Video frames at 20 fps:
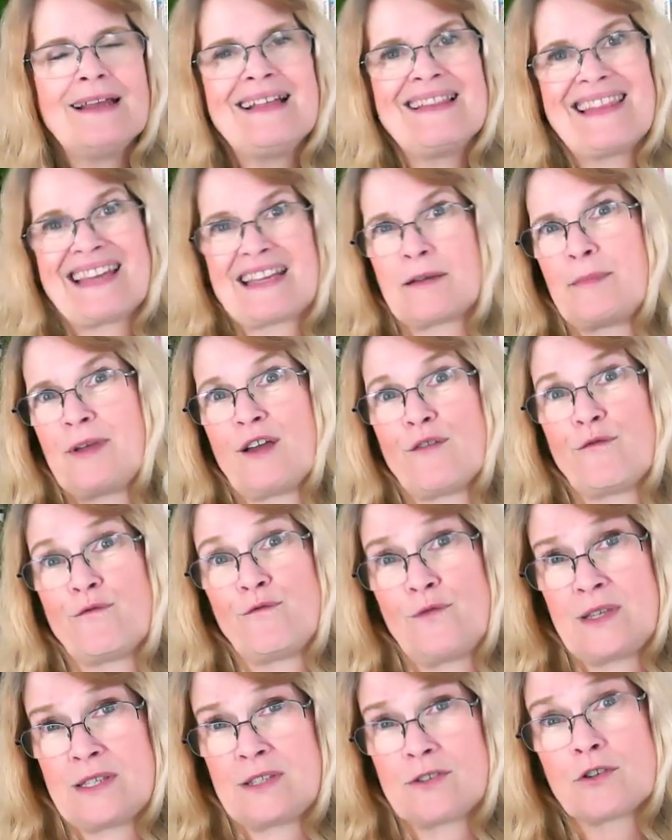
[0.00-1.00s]
that could be a
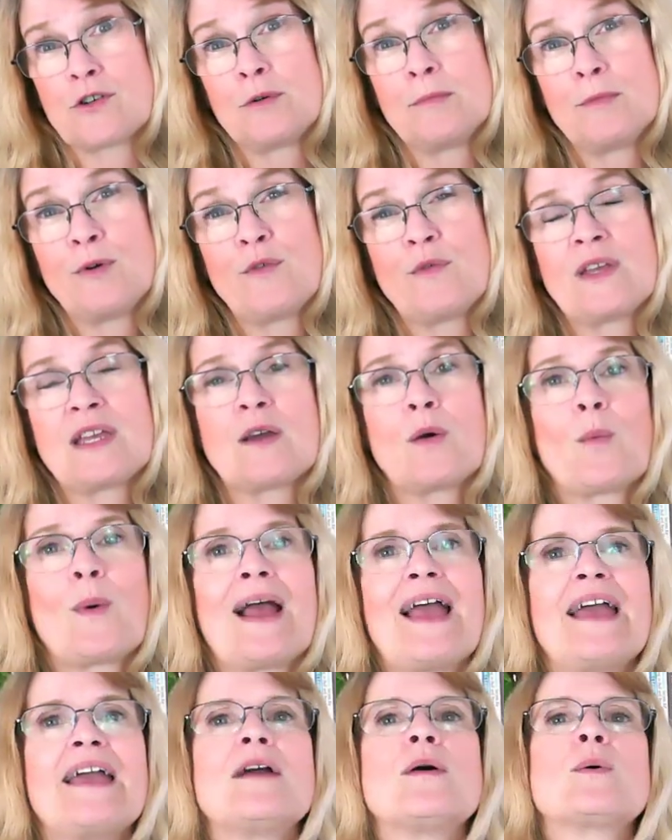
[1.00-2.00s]
physical moving
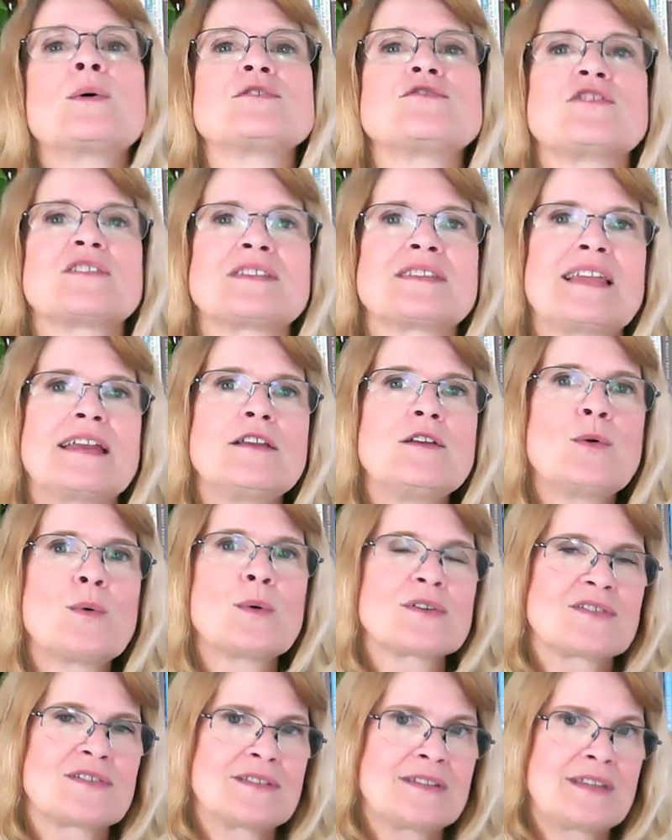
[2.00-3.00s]
away, or just that you
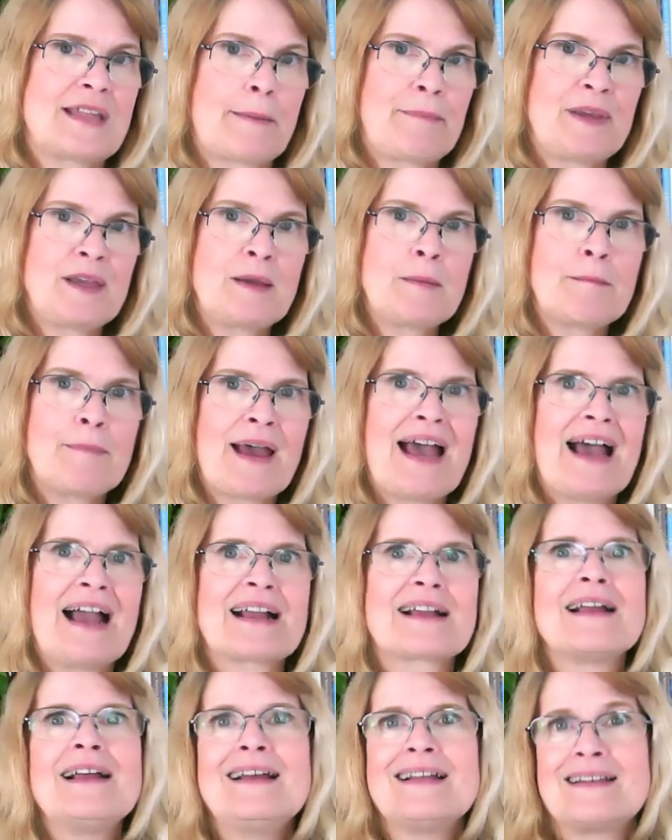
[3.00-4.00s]
are stepping
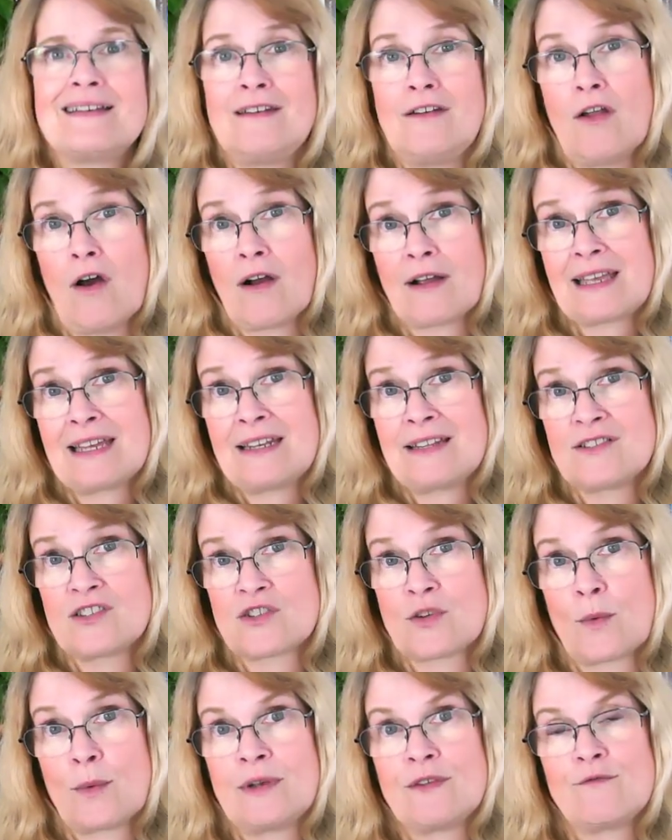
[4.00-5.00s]
back, not getting
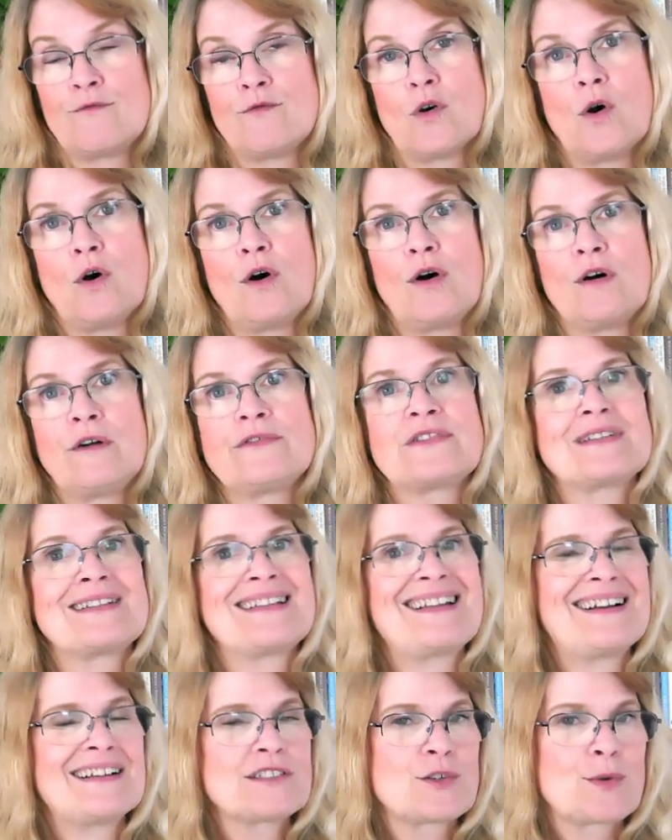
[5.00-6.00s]
so involved,
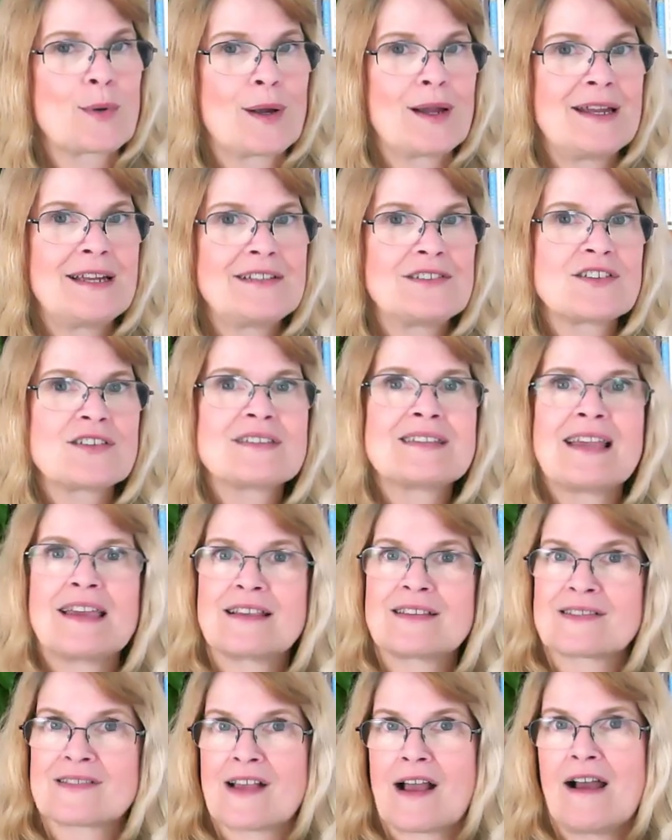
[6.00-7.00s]
not trying to
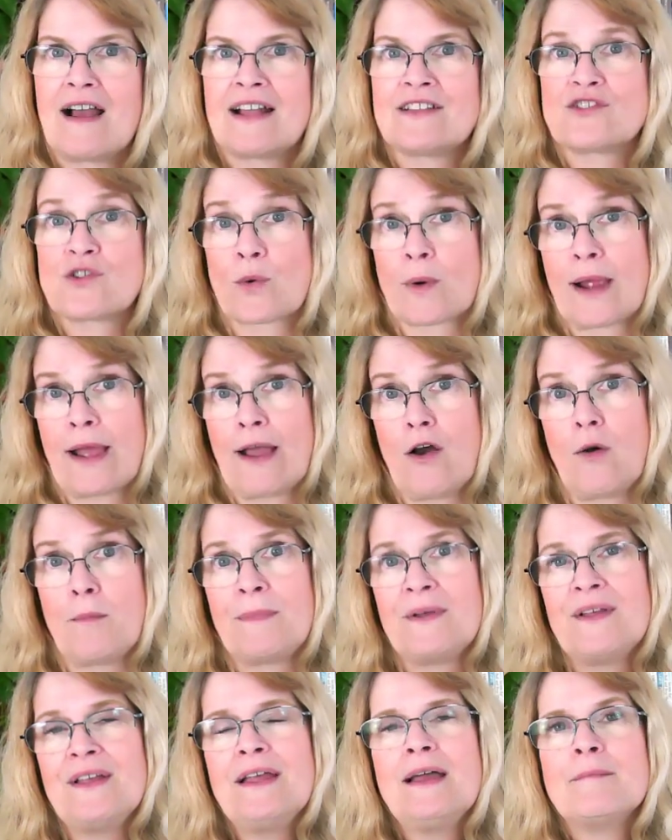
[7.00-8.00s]
take sides or
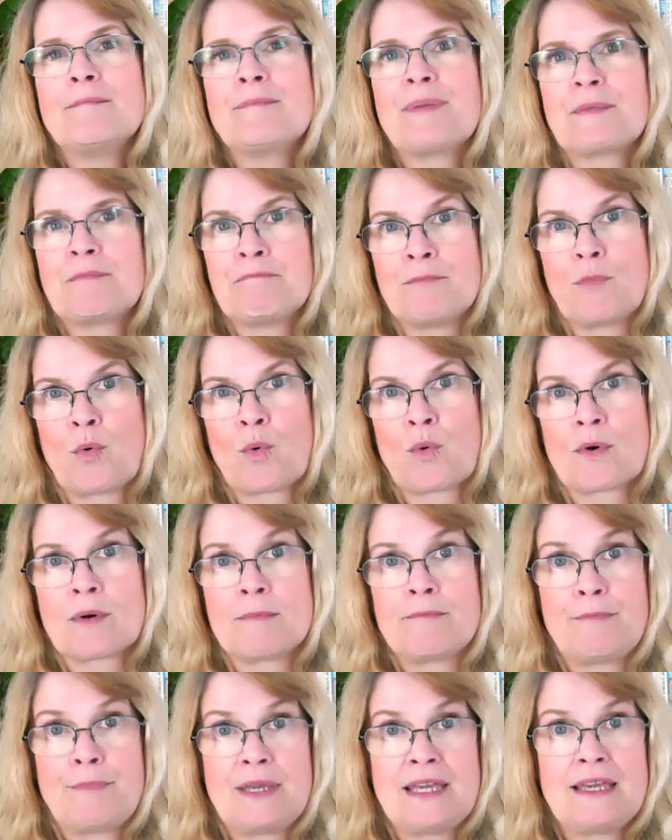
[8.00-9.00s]
help, but more
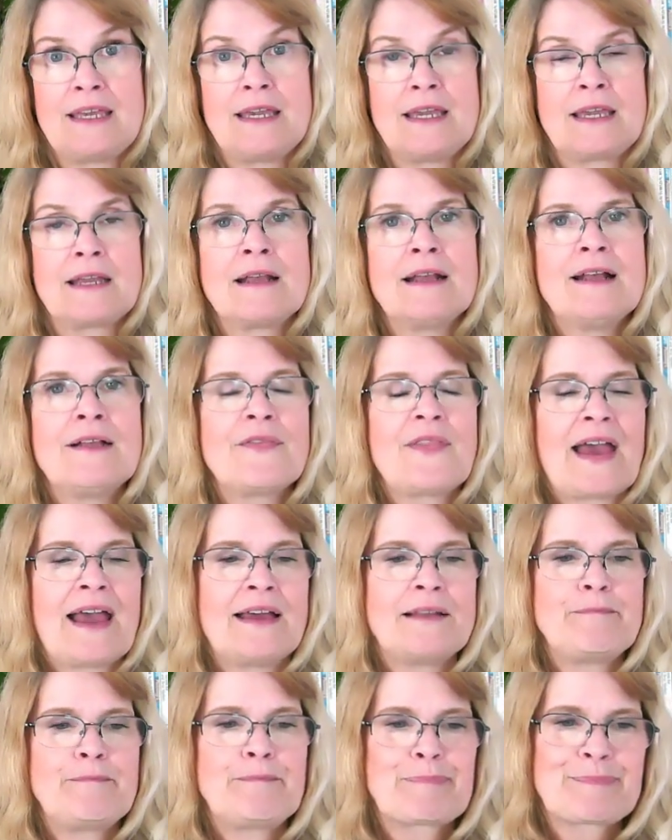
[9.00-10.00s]
being
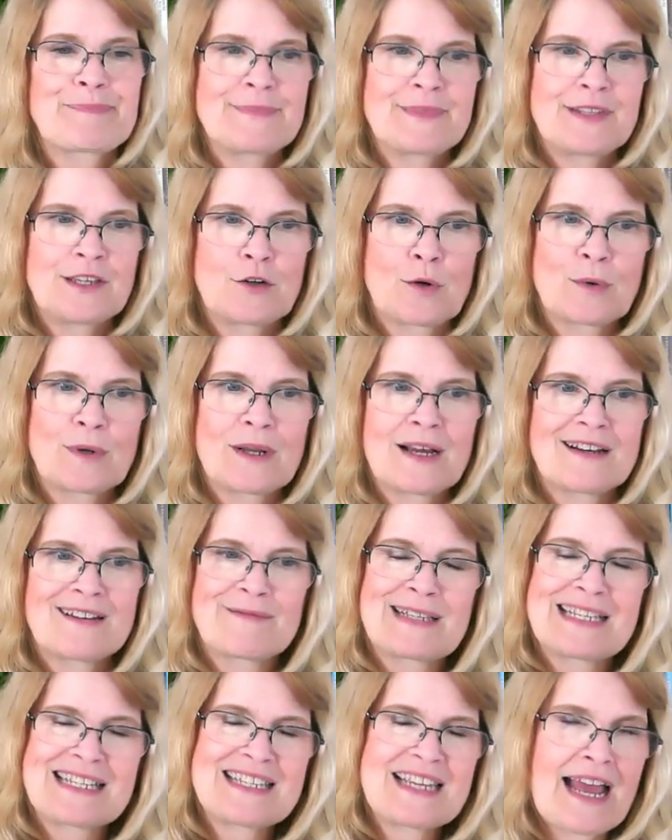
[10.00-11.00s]
that, you know, kind
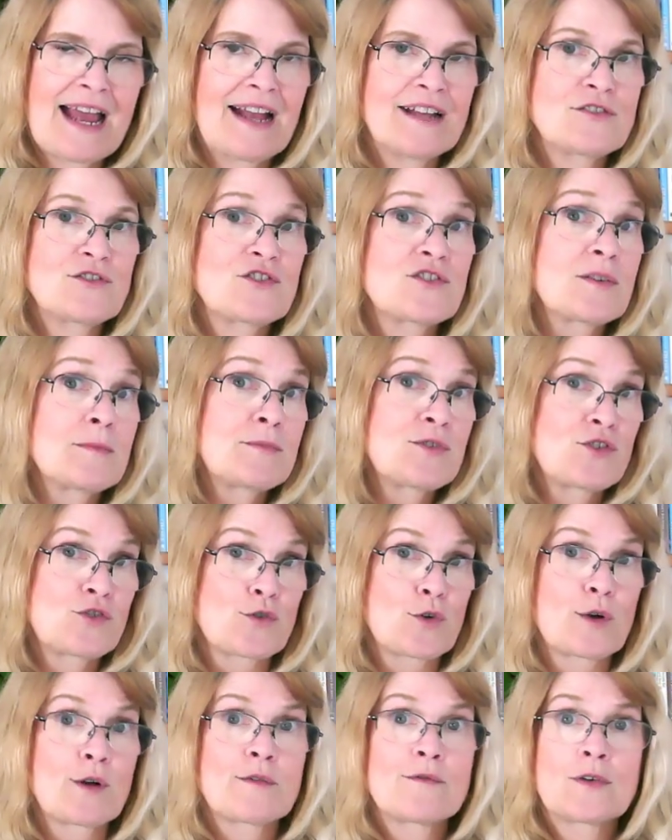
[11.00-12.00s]
of detached
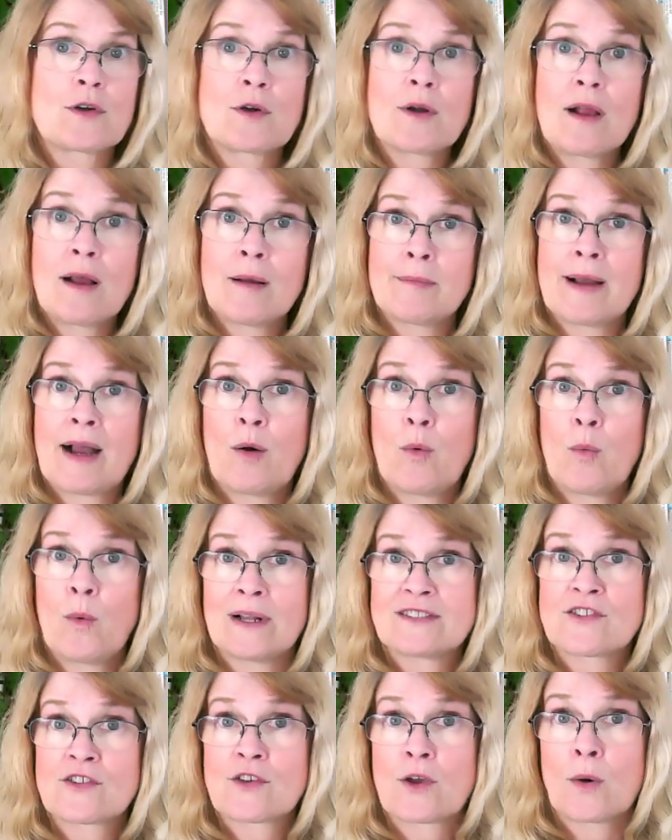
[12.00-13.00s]
observer about
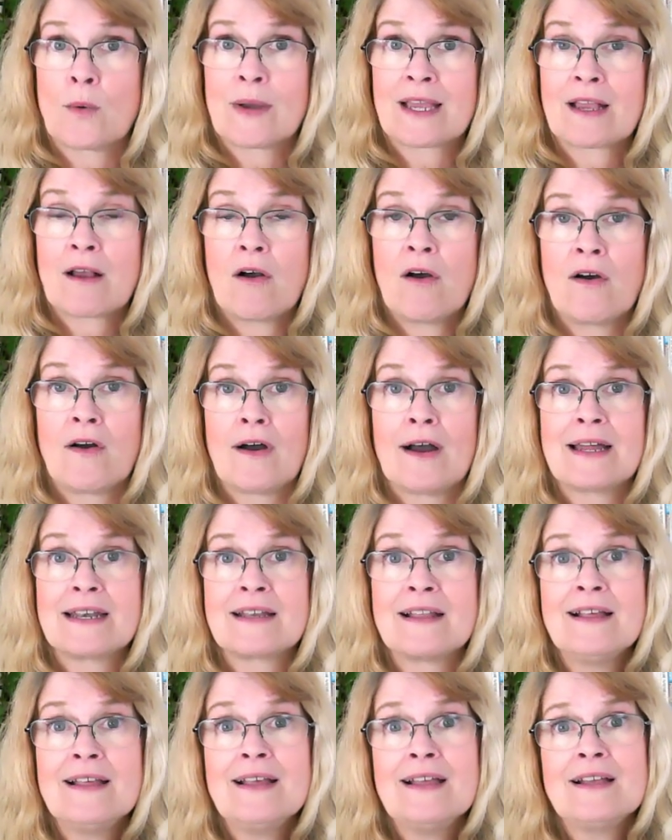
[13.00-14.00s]
what's going on.